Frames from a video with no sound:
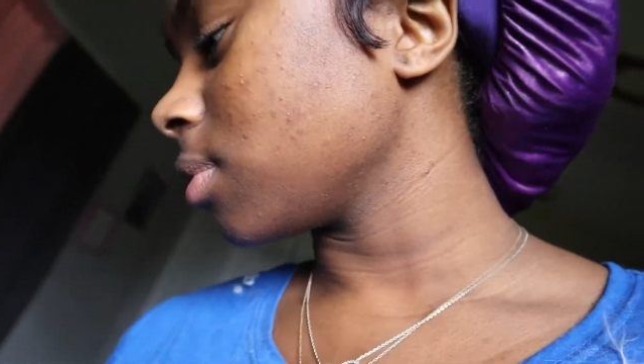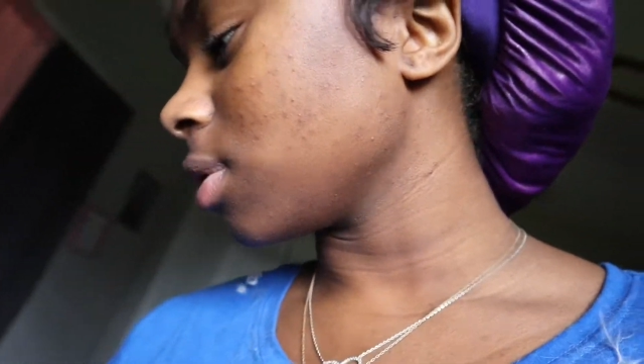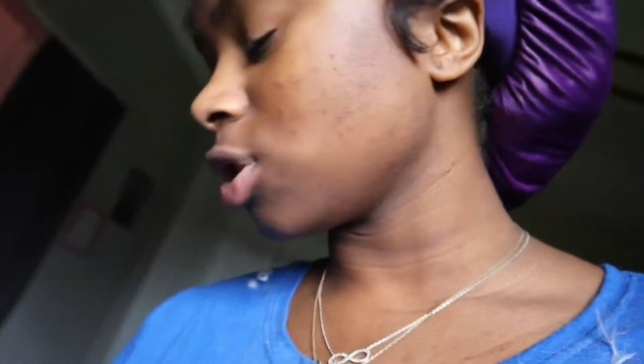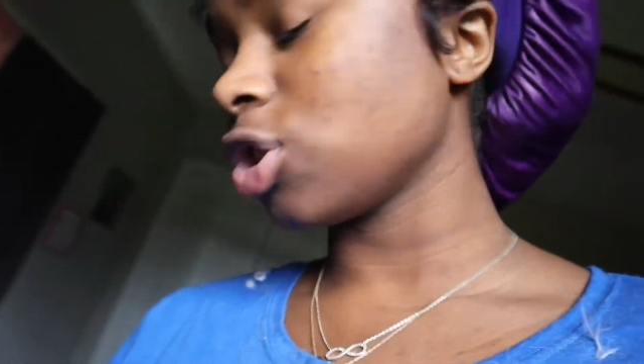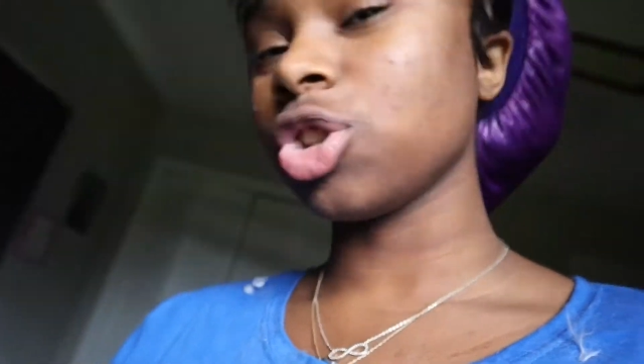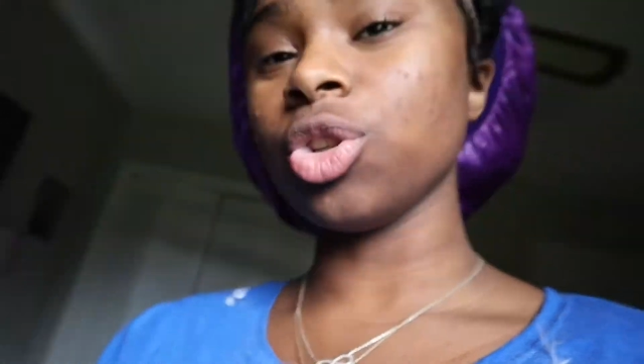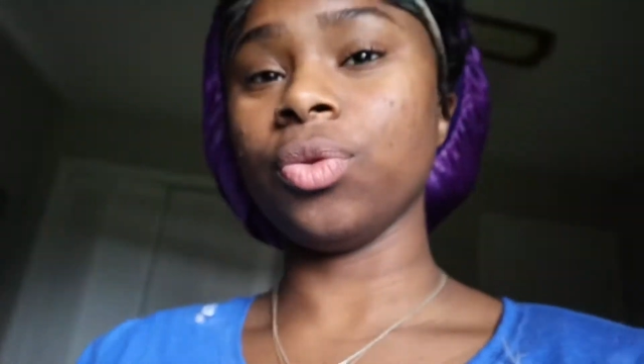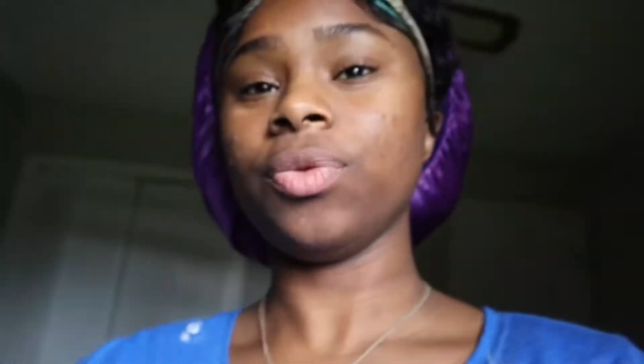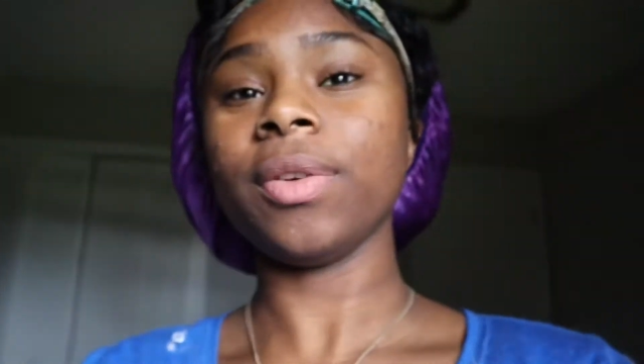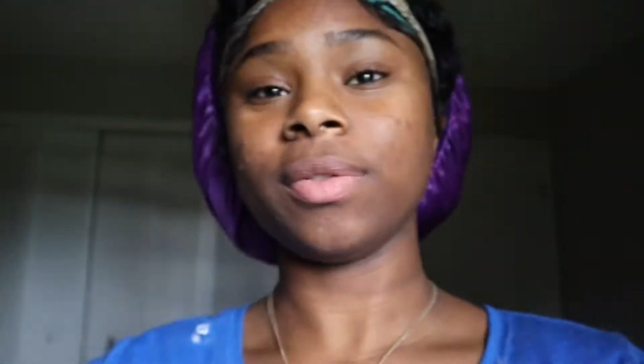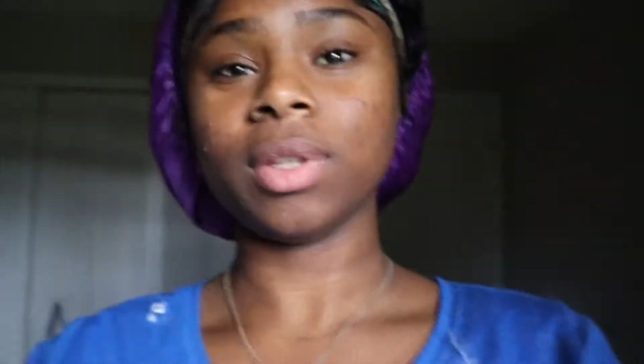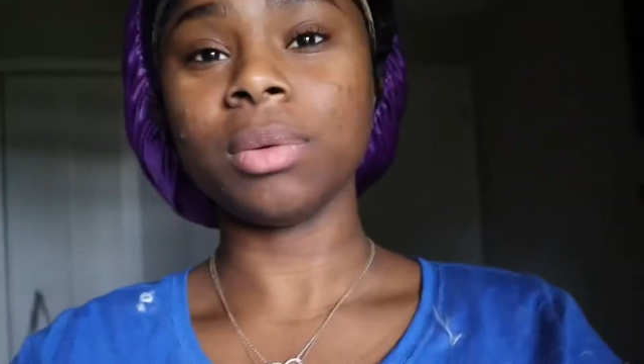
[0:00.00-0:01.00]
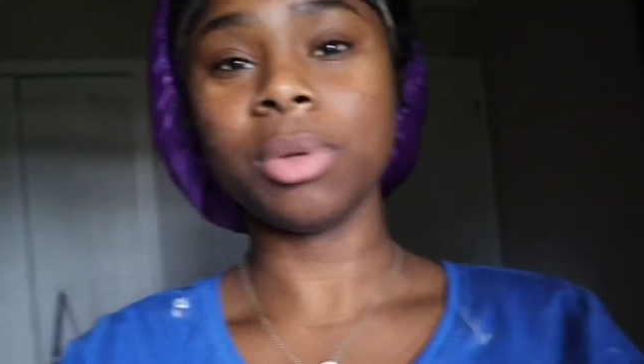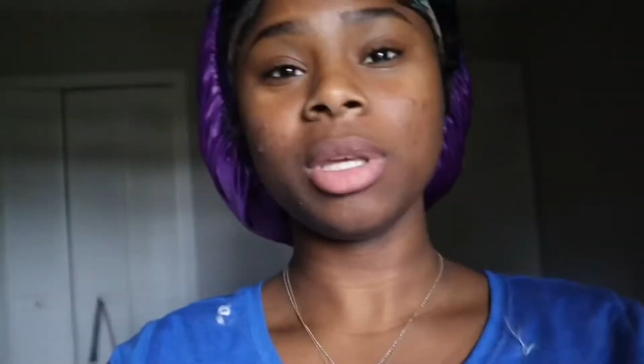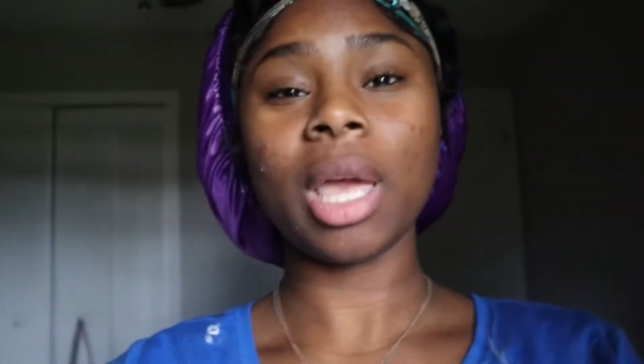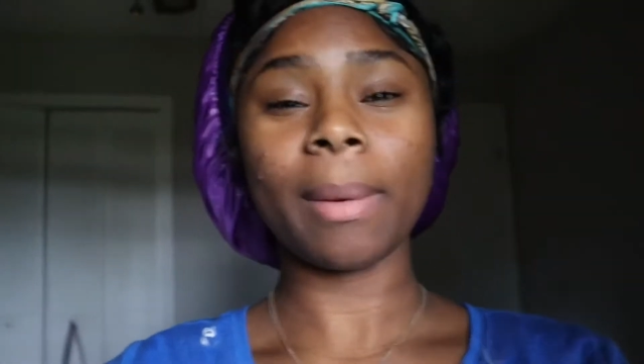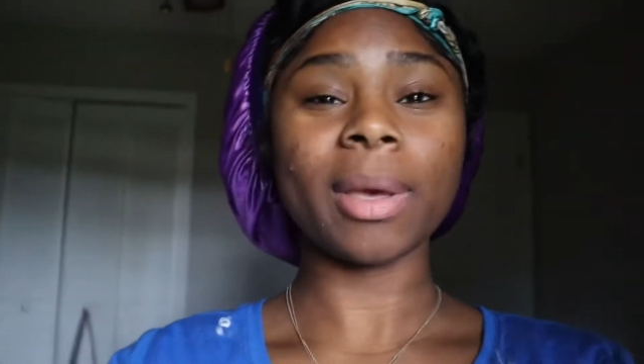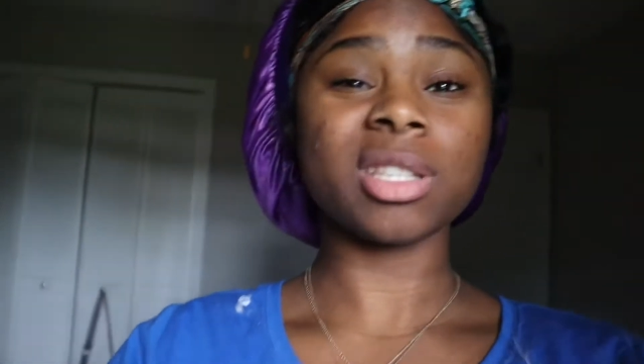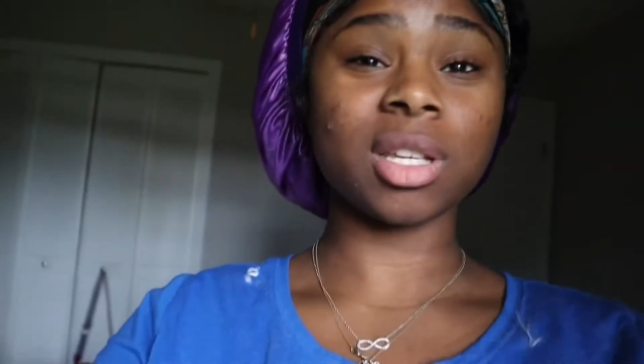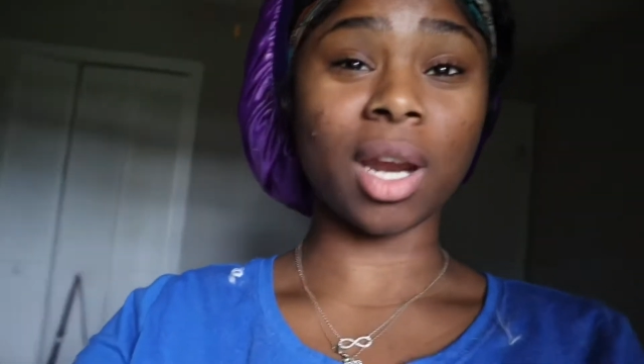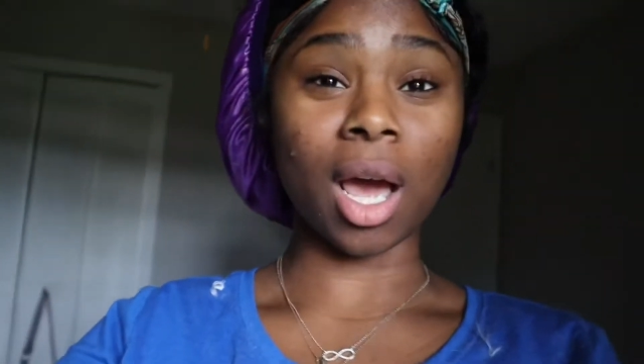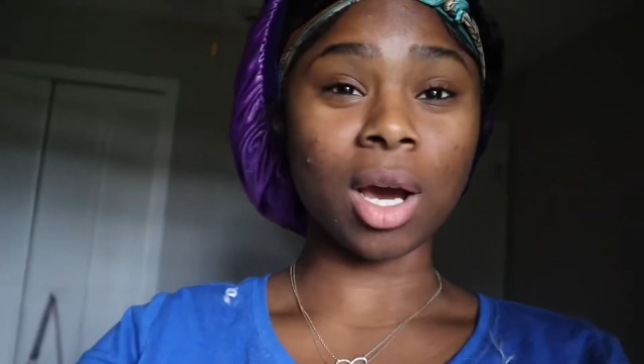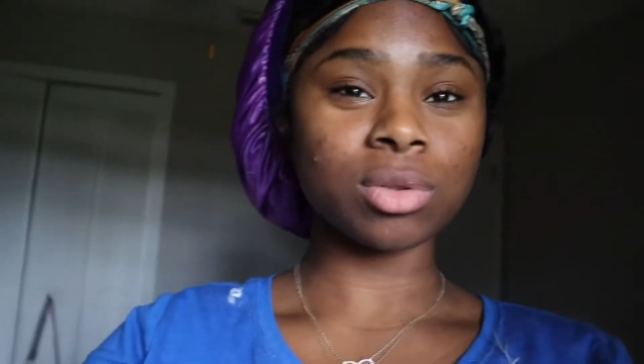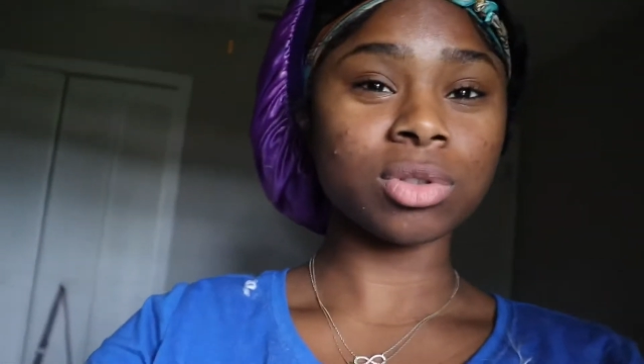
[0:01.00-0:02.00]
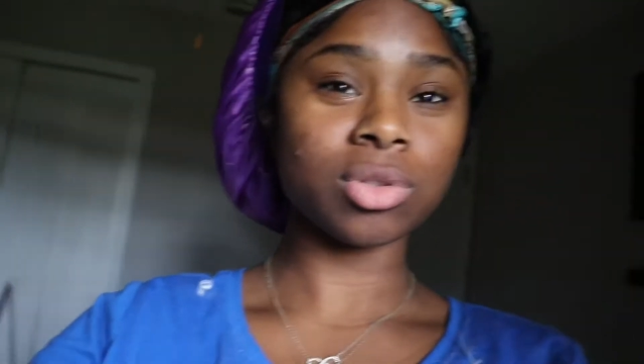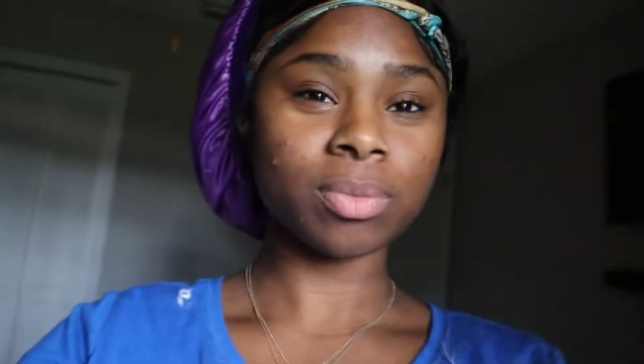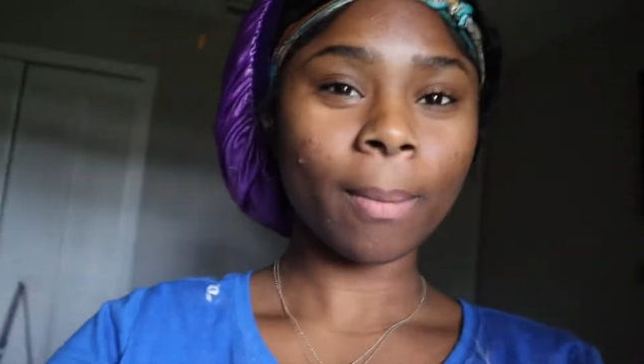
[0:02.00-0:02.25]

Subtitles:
It's 2:50. We came back to the house